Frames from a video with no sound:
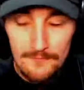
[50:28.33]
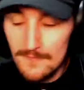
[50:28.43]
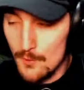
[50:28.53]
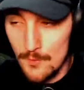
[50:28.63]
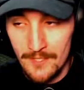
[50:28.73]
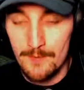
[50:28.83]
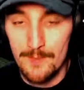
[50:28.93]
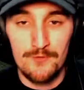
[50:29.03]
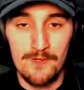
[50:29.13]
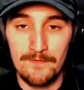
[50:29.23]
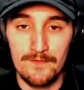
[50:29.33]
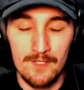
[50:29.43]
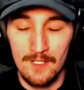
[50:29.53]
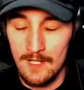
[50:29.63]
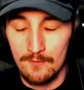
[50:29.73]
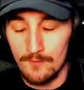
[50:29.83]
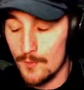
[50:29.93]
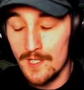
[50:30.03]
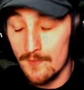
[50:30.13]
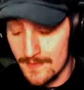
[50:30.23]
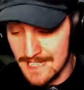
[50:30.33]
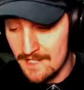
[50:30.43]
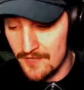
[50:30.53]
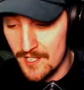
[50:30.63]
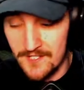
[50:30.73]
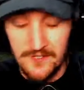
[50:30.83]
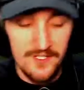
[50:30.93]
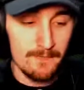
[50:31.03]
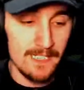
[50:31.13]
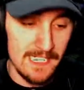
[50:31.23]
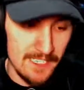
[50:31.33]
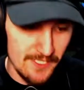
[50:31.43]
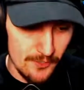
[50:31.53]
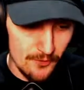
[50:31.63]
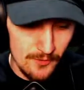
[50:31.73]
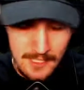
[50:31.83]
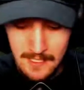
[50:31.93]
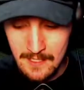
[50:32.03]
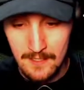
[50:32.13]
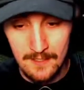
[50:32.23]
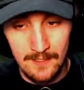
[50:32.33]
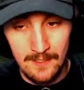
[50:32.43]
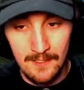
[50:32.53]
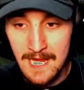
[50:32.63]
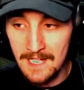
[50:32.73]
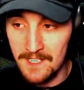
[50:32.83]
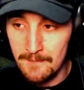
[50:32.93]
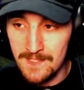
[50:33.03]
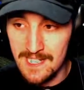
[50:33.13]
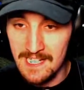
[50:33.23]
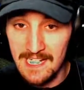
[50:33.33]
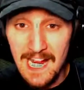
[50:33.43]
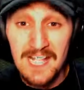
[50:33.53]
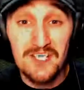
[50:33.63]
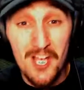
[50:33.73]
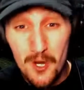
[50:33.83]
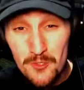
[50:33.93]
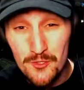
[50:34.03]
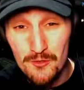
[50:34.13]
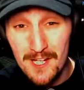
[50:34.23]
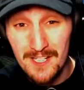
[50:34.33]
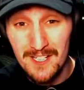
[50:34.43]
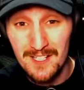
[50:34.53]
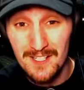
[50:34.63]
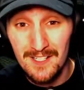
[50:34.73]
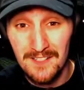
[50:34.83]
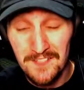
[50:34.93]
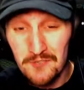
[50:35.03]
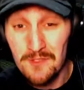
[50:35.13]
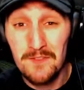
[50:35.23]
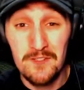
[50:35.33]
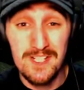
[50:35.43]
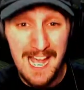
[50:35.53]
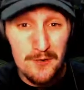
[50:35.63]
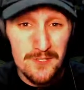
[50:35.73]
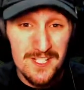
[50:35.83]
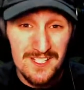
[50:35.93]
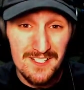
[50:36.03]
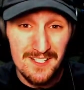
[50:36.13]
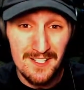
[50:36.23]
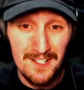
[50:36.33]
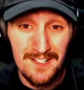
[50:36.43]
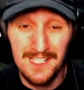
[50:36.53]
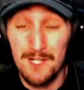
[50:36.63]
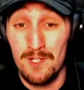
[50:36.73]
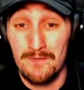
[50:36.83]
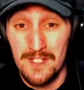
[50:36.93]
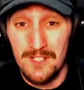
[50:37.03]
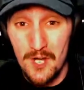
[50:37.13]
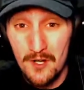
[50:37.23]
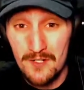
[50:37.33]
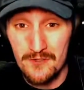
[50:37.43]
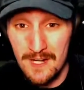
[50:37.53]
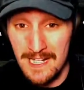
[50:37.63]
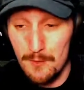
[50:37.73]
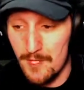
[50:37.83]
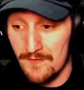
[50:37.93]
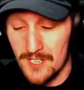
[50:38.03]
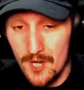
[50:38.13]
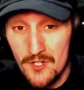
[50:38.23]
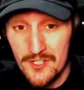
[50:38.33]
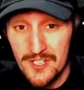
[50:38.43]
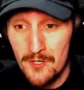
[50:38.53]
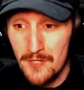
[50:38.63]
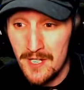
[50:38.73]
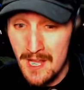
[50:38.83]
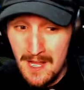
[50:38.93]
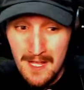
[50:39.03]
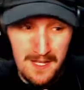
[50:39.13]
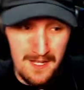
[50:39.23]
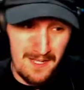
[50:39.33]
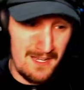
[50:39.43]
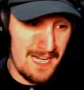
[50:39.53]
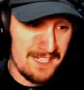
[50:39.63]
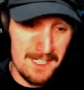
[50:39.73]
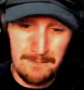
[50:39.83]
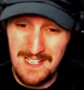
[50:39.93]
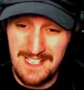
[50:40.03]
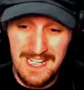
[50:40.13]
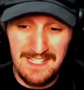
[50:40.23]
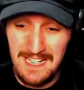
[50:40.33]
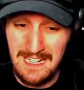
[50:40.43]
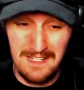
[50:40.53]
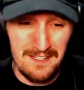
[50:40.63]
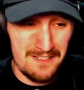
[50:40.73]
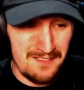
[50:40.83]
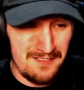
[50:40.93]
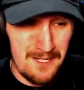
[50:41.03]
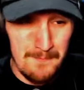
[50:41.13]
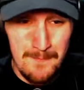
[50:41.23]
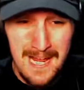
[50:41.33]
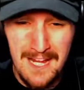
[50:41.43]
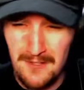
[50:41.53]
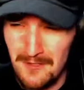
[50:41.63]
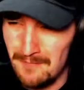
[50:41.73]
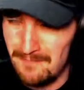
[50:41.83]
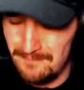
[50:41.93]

whether it was or whether it was 8Thoughts or somebody he knew, ended up sending a tow truck to Drifter's house to get try and get one of his cars towed. Ended up sending a male.